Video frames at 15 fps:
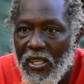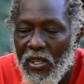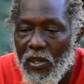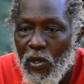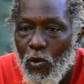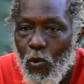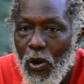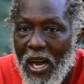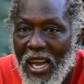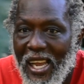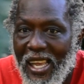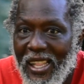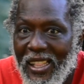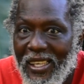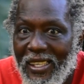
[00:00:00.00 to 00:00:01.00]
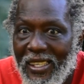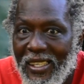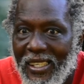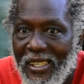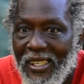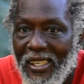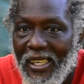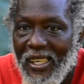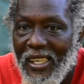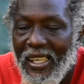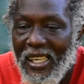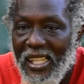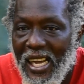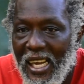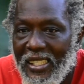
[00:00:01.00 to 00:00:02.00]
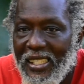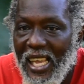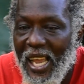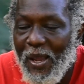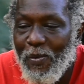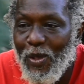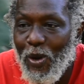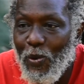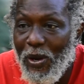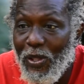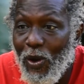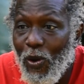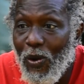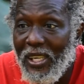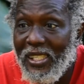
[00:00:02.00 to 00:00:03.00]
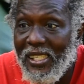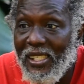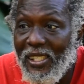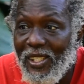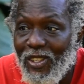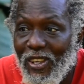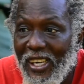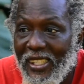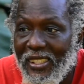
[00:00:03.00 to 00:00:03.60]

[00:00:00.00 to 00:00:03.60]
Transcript: While in our time now when our children,